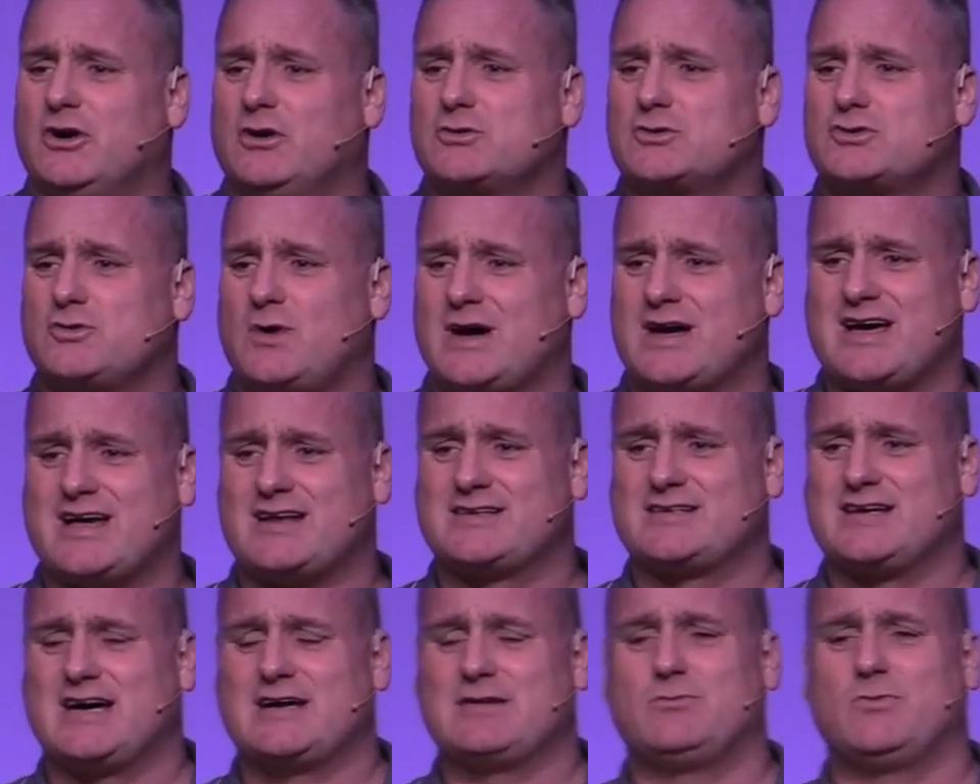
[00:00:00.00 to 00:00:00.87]
know, so I
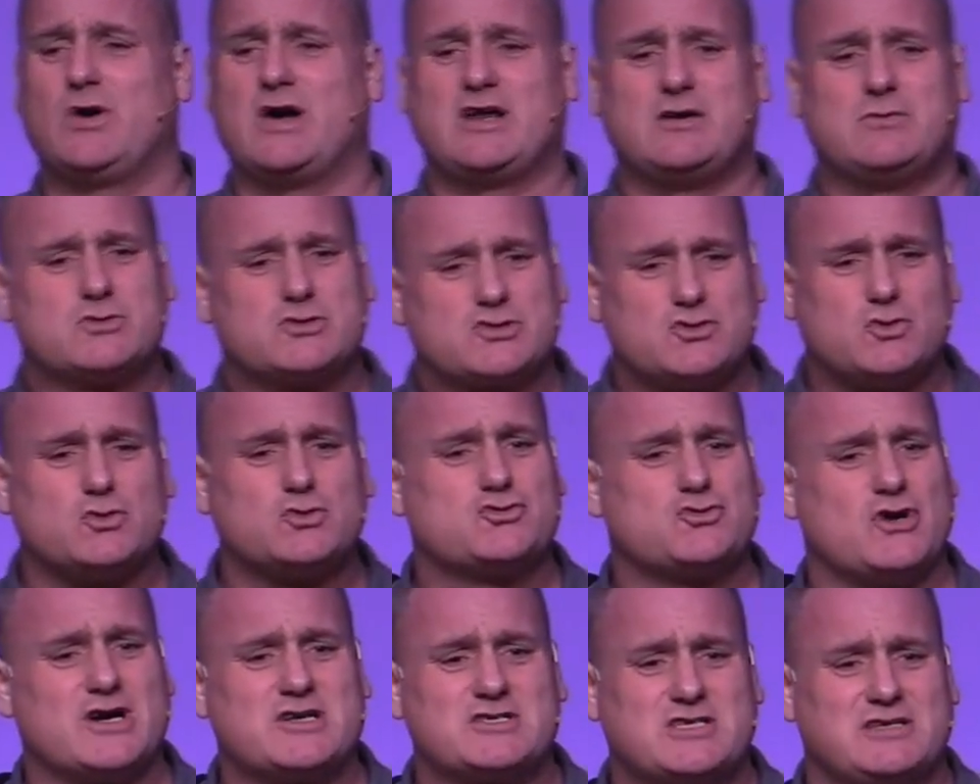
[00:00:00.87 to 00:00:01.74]
had time where there was no
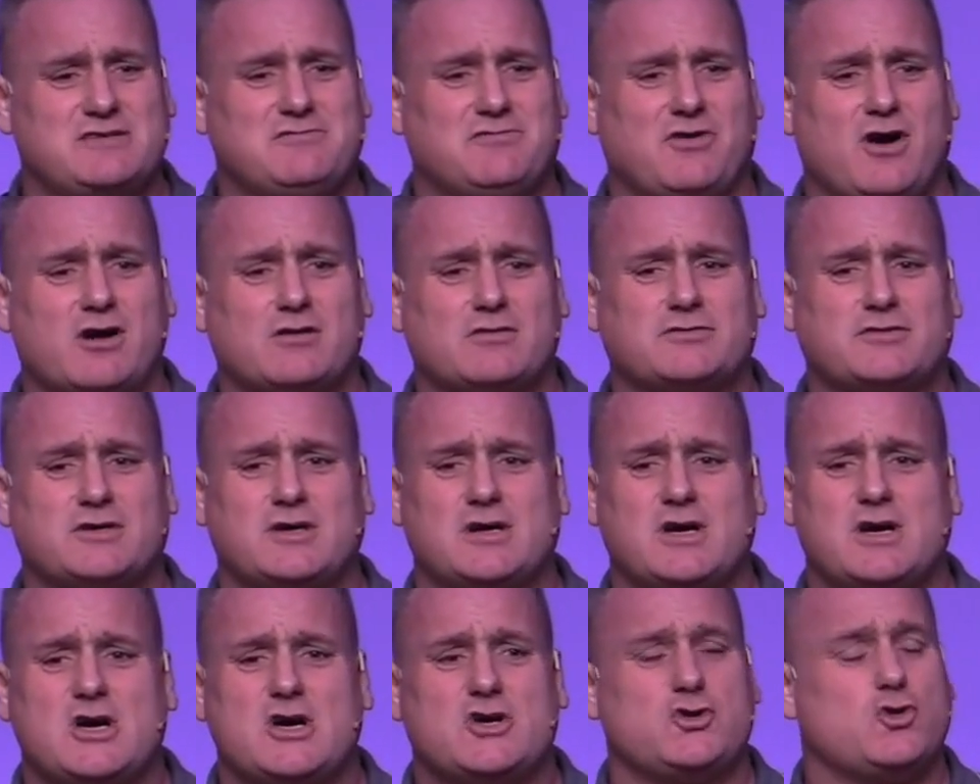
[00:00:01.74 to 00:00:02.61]
drugs involved,
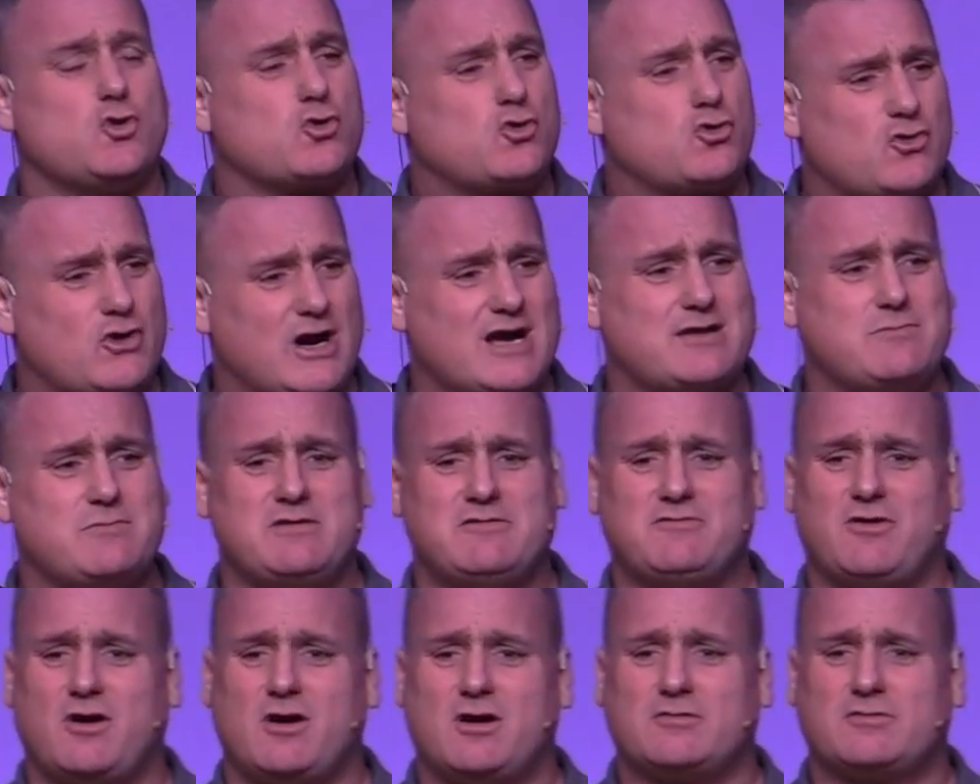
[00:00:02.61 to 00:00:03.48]
no crime
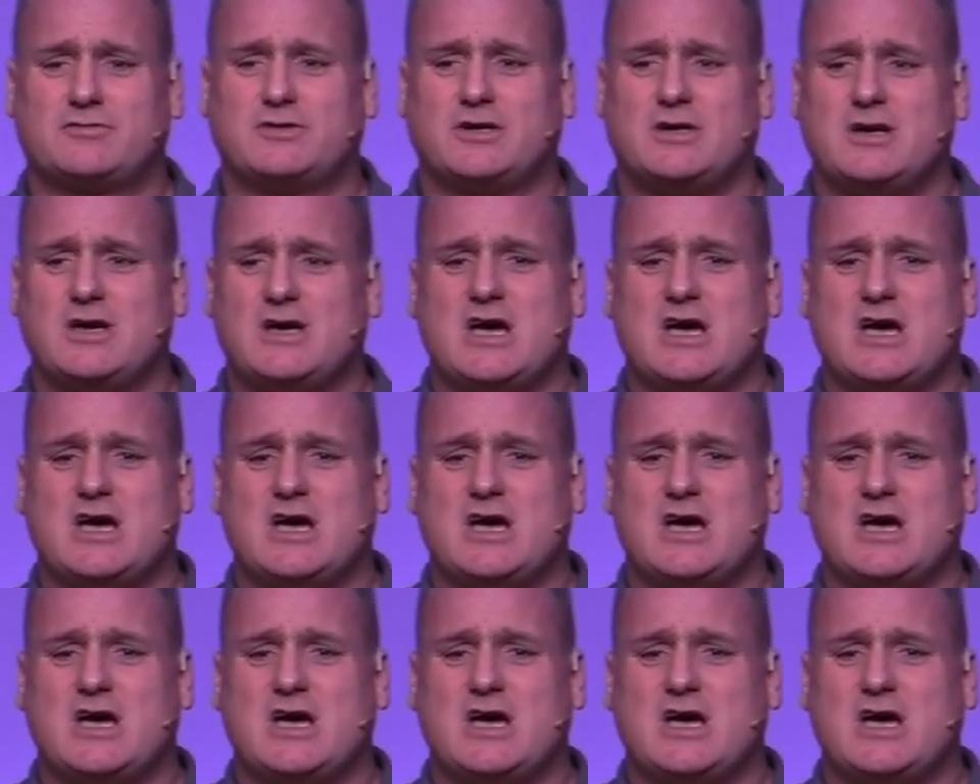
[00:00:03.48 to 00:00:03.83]
involved,